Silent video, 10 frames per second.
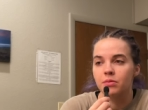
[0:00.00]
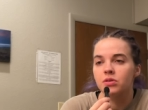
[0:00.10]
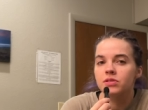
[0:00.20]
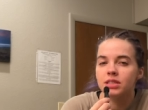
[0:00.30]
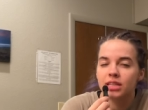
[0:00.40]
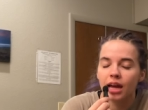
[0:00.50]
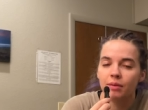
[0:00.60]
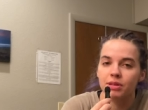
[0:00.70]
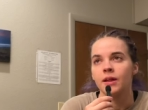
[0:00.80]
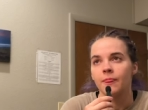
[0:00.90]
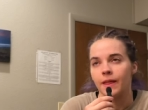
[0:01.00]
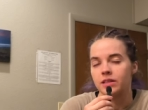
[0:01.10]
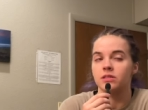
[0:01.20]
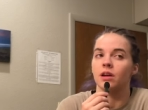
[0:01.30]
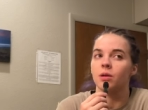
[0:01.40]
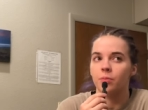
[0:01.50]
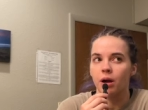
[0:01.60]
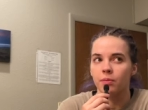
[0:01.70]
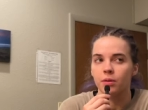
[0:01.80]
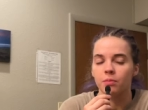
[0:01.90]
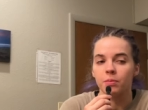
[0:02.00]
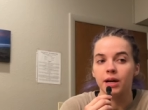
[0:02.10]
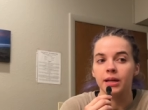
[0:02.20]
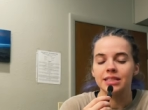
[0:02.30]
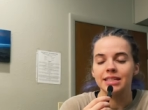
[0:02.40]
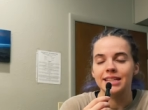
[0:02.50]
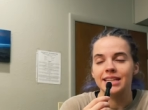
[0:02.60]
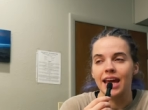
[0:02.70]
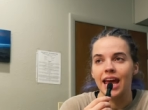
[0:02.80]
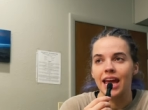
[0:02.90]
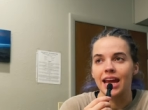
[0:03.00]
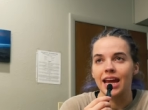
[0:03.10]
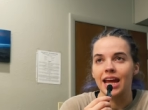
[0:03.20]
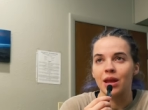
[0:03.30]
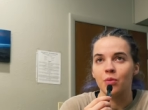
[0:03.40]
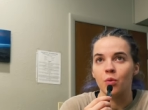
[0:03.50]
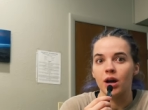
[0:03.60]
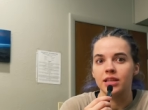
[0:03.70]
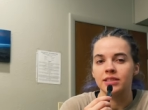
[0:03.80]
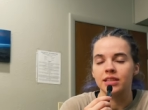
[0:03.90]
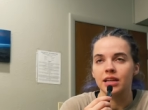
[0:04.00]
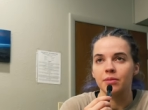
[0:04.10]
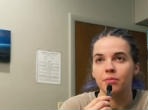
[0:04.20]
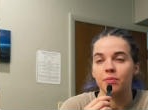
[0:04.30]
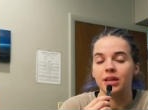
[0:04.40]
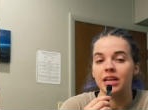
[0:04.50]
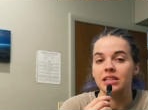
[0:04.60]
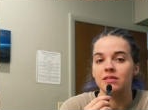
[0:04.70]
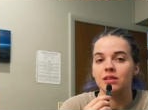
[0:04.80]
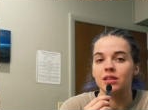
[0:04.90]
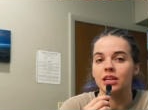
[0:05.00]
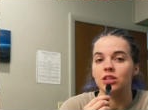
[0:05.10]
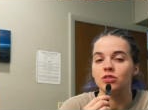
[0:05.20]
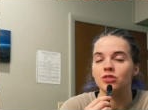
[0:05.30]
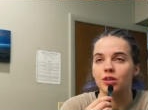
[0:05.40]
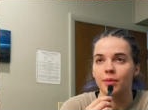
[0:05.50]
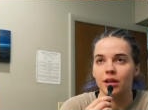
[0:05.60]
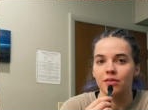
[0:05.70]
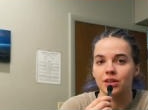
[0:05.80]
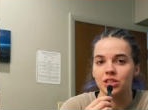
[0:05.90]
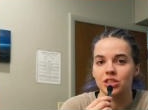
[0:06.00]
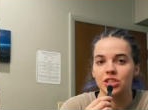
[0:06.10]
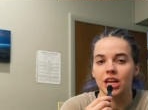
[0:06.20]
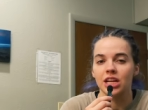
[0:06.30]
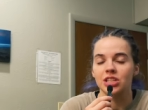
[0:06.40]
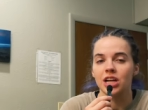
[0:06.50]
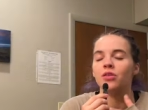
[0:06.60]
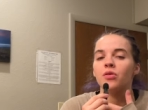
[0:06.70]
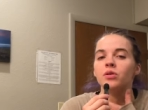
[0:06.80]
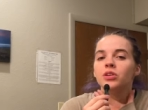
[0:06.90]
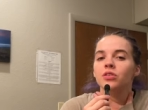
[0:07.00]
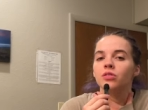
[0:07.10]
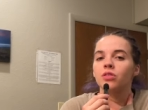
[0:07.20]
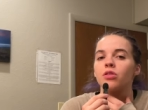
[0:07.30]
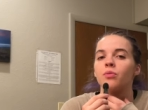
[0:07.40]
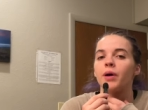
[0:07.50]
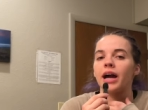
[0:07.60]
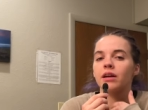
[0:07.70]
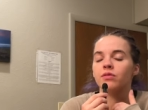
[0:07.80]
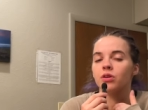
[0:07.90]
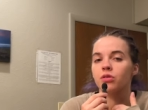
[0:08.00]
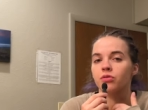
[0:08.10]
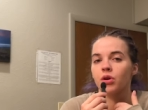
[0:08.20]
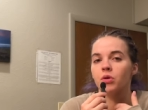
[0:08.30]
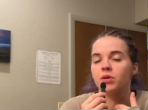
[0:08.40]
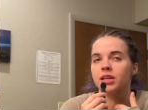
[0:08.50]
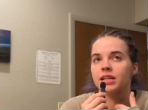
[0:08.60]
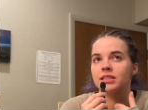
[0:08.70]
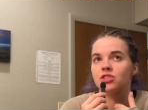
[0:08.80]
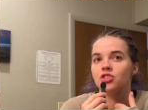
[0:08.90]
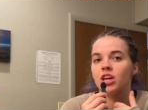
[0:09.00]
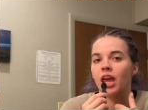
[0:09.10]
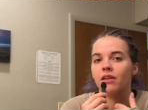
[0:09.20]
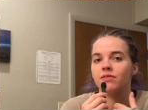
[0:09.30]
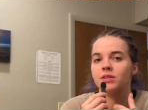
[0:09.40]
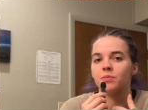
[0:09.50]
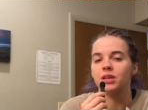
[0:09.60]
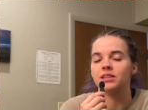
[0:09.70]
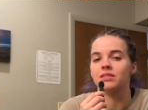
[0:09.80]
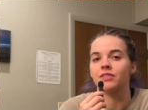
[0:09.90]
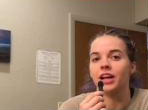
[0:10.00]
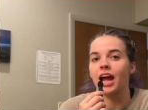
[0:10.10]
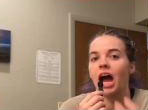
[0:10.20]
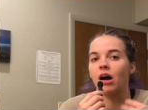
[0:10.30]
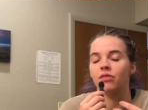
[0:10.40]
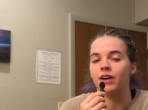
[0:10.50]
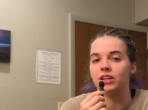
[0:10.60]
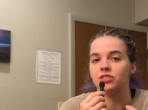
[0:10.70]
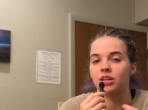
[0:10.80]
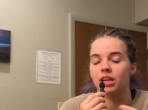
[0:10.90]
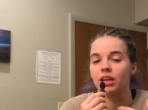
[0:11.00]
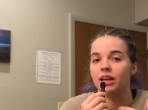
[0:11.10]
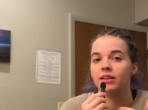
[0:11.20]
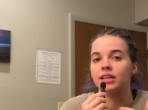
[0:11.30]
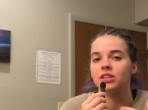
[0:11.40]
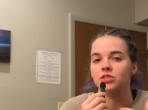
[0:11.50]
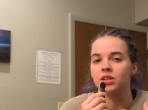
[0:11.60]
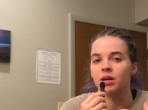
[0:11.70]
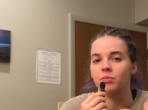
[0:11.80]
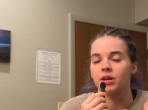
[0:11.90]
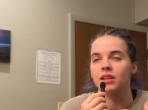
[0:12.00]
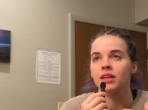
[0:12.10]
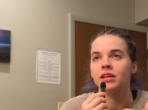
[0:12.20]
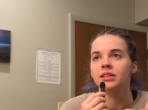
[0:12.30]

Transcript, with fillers: most of the time, it's that's not a problem. But today it was because of the extreme elevation change. You know when your the back of your throat gets chafed because of like how fast you're inhaling cuz you can't breathe.